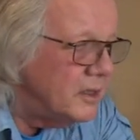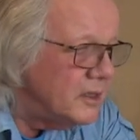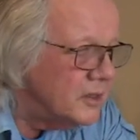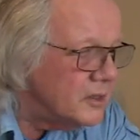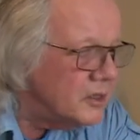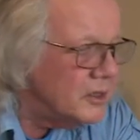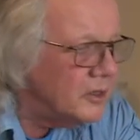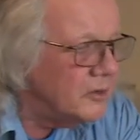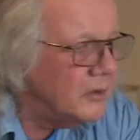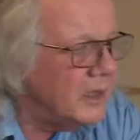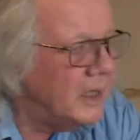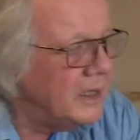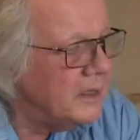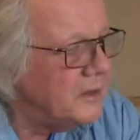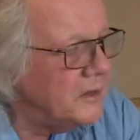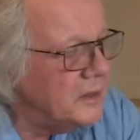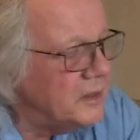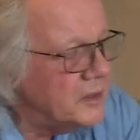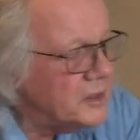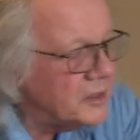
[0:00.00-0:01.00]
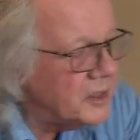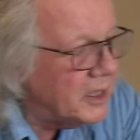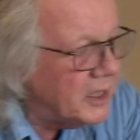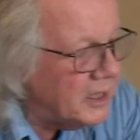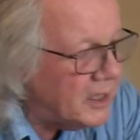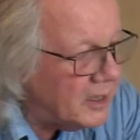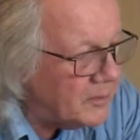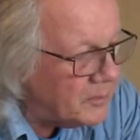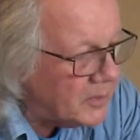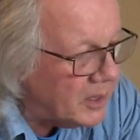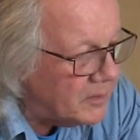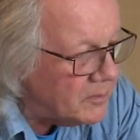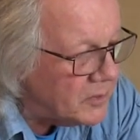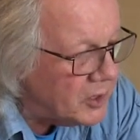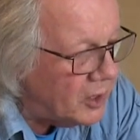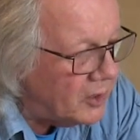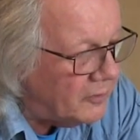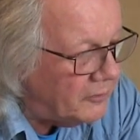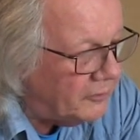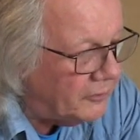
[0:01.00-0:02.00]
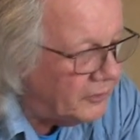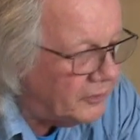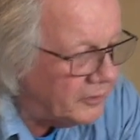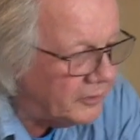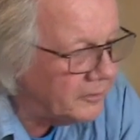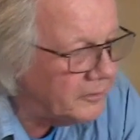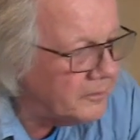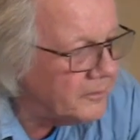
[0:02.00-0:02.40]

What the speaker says: So anything sticking up comes off.